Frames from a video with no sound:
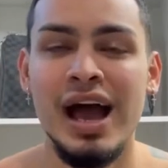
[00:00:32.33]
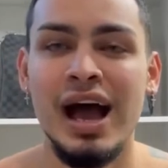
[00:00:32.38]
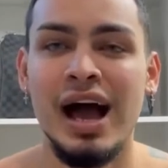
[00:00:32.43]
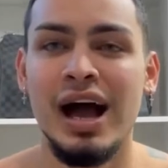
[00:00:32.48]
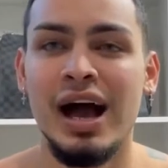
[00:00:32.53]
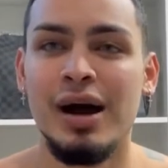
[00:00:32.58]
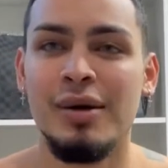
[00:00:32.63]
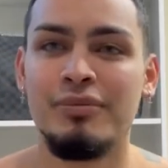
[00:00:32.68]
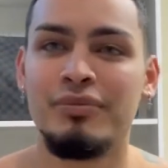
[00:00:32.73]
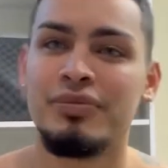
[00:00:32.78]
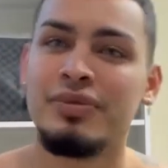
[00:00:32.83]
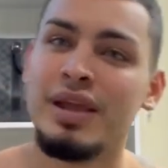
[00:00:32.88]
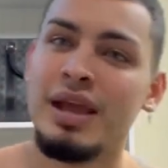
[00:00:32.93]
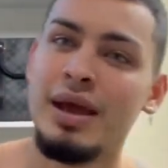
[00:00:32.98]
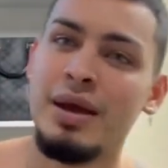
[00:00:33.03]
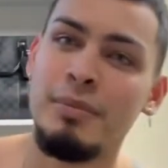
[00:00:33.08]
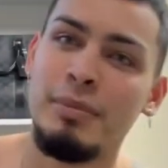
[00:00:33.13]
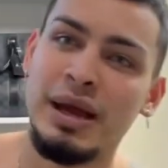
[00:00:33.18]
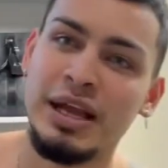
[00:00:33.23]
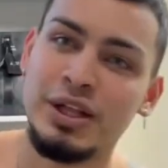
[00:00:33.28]
Um,
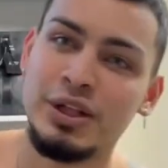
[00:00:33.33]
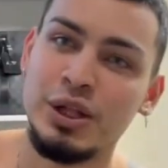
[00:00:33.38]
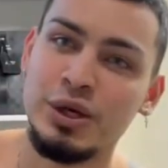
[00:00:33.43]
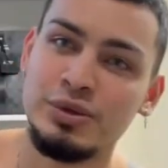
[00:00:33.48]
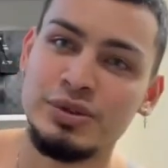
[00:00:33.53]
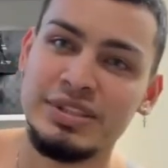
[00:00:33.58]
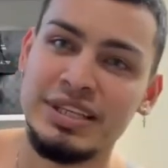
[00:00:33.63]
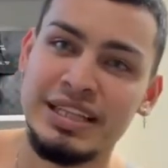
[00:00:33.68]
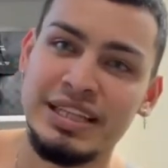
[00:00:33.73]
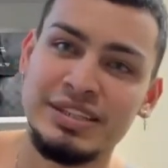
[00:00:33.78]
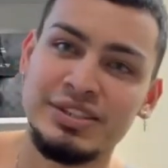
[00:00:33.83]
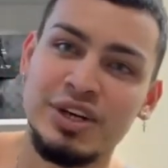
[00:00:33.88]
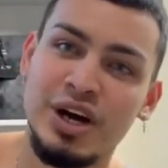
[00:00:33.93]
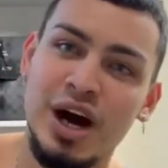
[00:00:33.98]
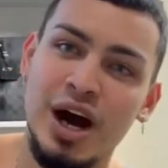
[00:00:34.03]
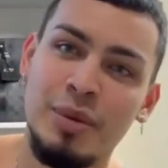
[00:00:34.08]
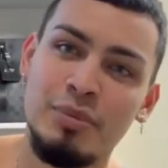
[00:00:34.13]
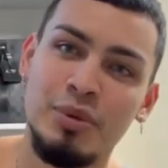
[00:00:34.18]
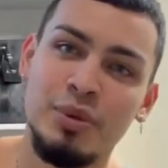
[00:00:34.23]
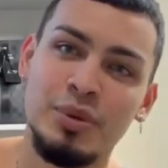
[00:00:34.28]
my clone's at the
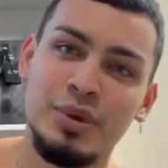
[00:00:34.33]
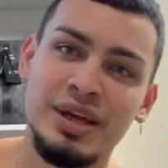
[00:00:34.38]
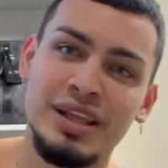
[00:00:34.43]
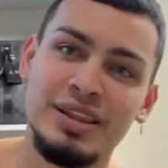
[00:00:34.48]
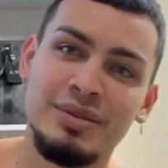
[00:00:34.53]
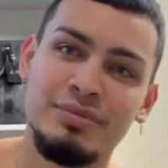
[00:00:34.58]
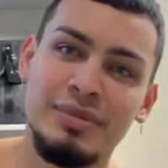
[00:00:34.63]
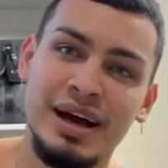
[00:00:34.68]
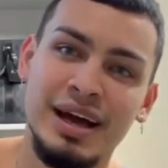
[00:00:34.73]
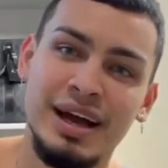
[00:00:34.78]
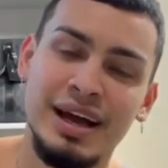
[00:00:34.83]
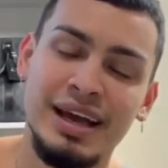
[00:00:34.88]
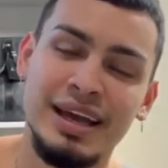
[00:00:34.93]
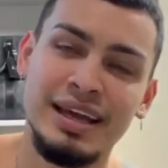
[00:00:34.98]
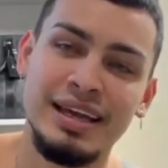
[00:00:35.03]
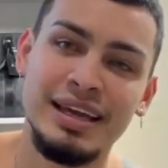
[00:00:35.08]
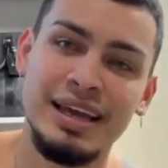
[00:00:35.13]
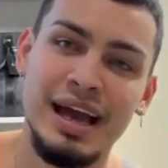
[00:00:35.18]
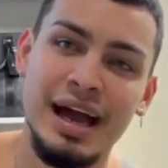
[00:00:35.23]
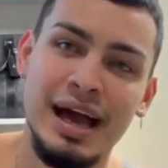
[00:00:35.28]
top with
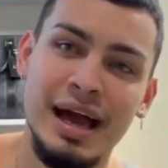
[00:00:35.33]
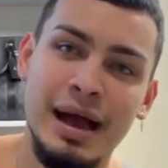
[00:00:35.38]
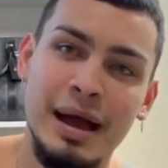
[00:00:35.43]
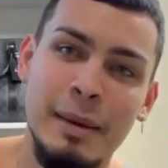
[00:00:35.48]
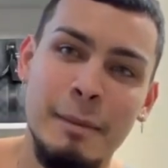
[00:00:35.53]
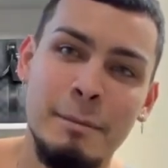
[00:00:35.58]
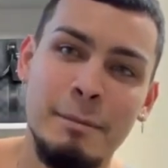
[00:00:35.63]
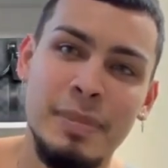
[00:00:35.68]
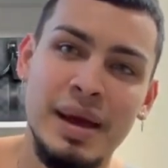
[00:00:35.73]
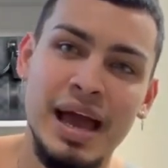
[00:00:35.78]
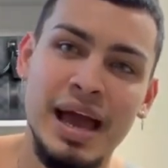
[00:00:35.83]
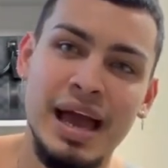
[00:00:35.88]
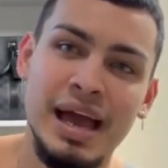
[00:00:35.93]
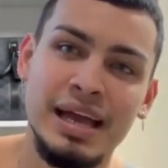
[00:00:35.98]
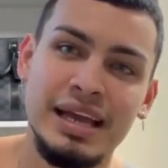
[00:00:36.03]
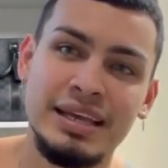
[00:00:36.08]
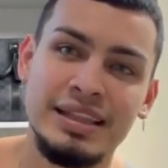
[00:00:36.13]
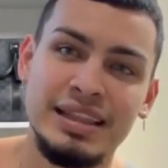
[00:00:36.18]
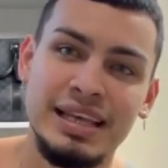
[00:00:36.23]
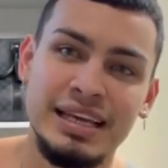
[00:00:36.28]
my uh,
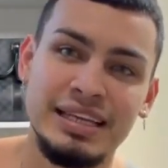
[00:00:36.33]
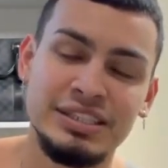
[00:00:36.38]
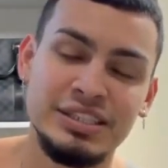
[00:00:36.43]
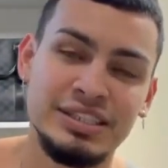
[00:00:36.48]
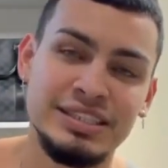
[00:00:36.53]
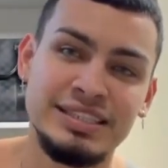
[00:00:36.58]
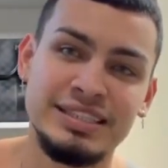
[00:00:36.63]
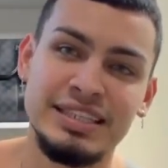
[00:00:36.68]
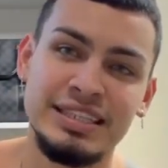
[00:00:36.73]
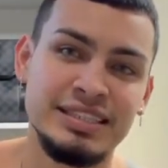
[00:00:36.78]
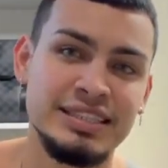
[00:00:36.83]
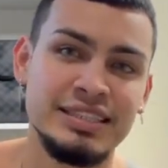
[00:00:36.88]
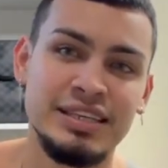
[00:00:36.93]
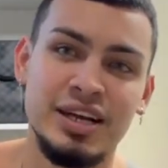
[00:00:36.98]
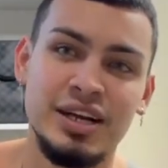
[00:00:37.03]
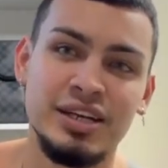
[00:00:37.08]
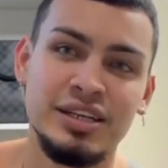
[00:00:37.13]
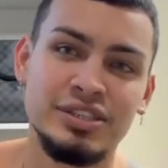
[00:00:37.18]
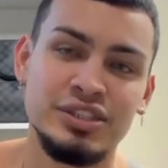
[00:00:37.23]
bag that just sits there.